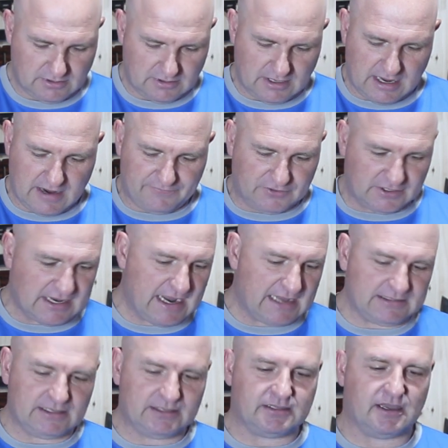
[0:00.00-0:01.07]
have to
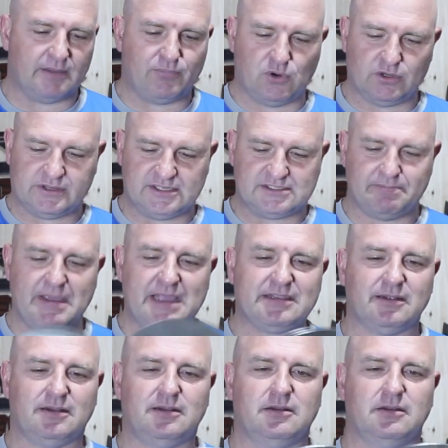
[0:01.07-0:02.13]
cut it. I bought this
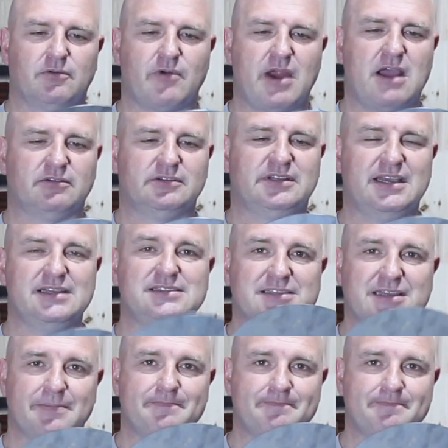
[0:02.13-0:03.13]
metal round disc.